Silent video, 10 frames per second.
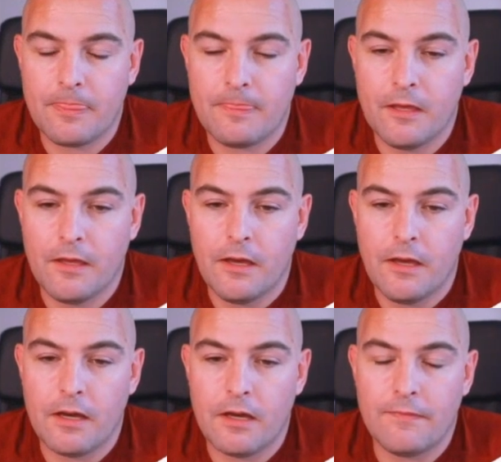
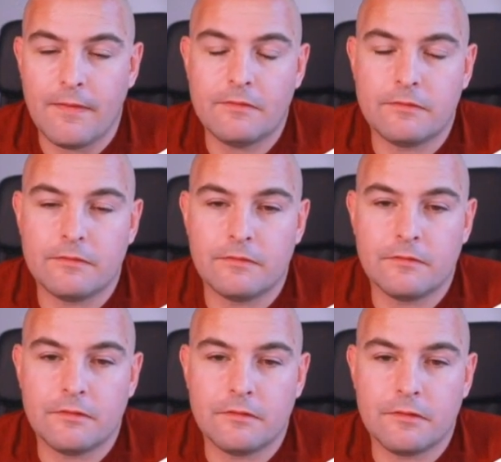And then
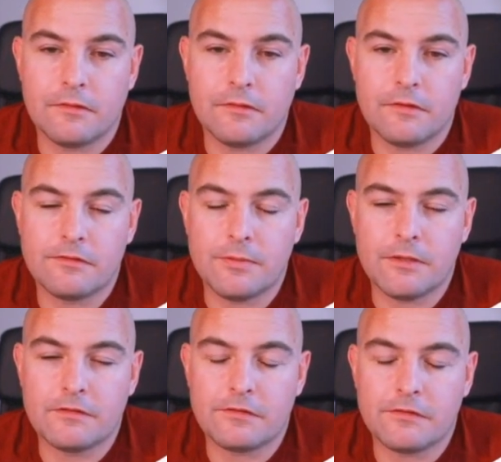there's a bit that doesn't
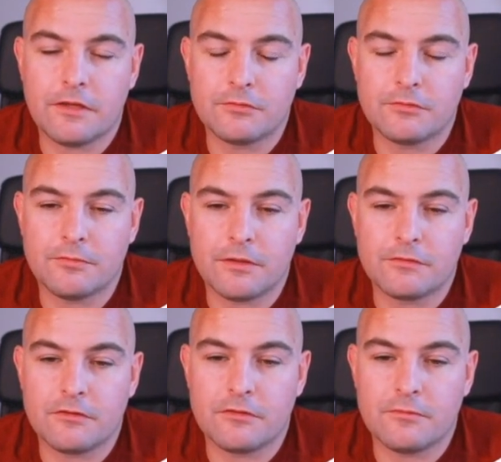get talked about so
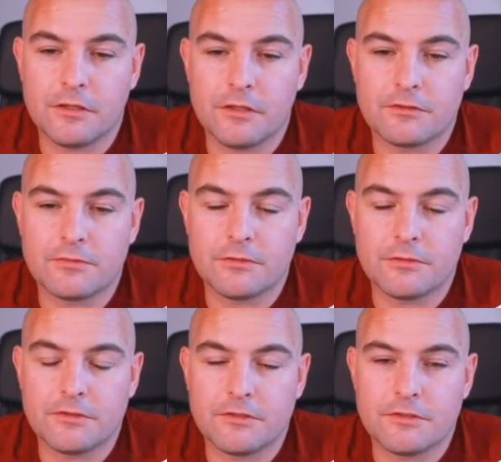much, which is
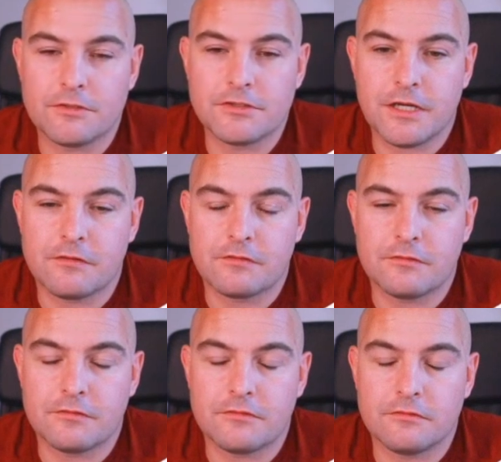projection, right? There's
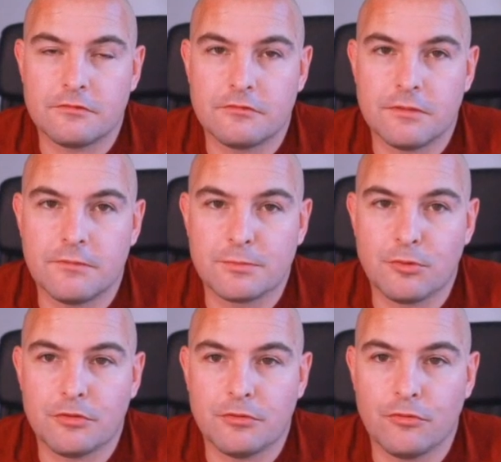not really much point
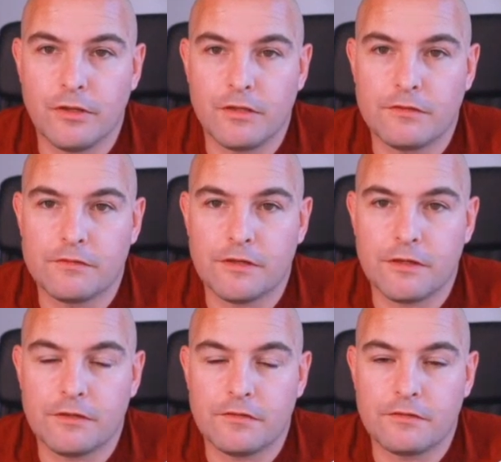orientating,
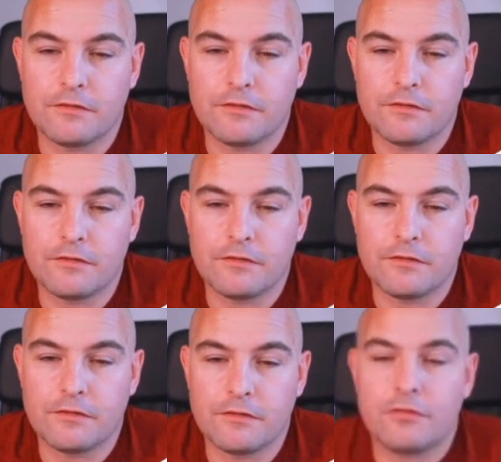
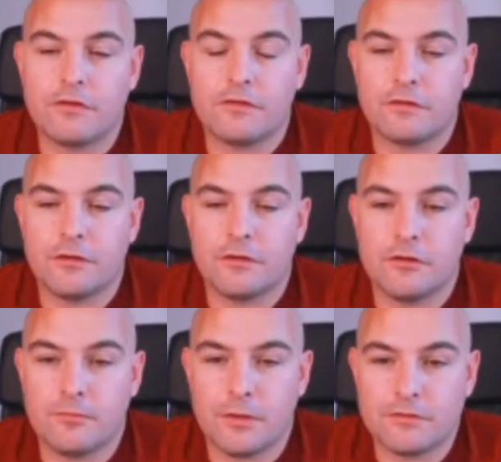processing a whole bunch
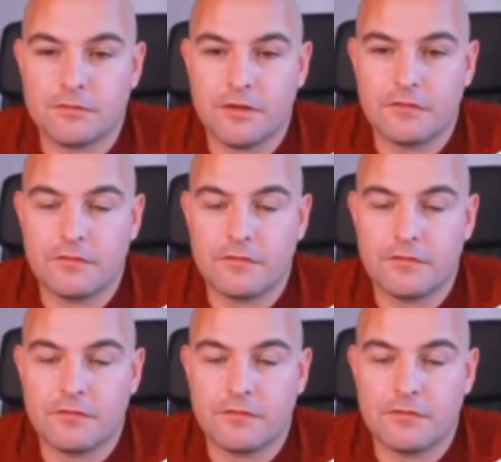of stuff.